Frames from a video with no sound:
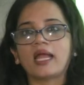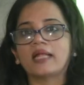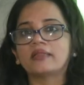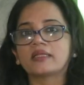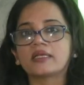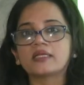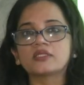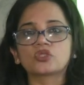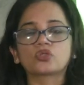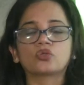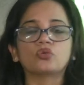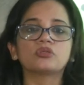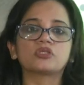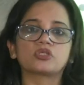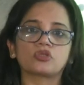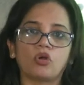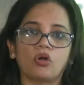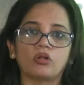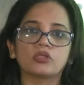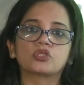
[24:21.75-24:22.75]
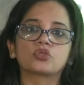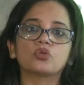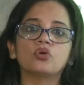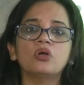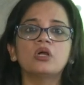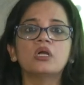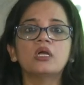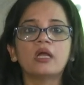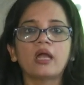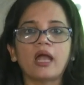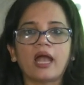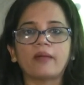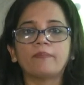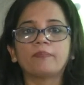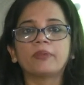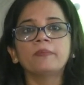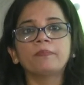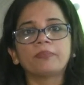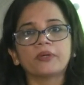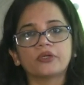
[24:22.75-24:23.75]
and these goods also
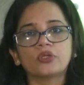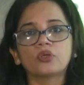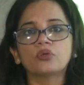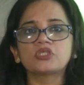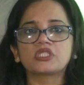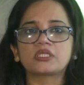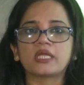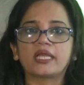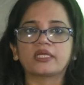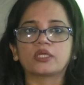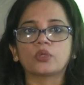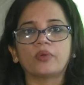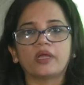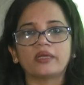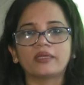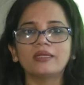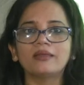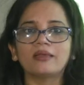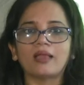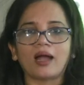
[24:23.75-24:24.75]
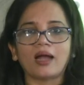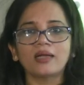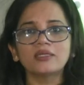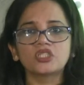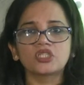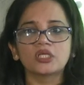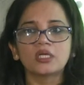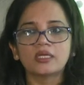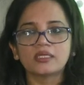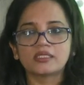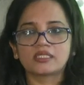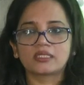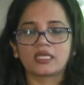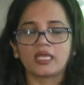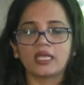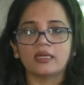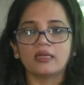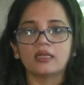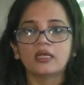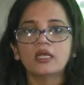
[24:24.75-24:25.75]
have been produced at a very large
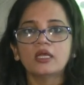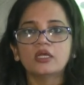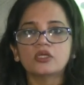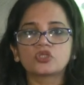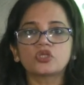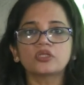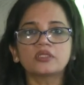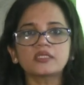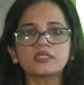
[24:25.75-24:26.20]
scale. So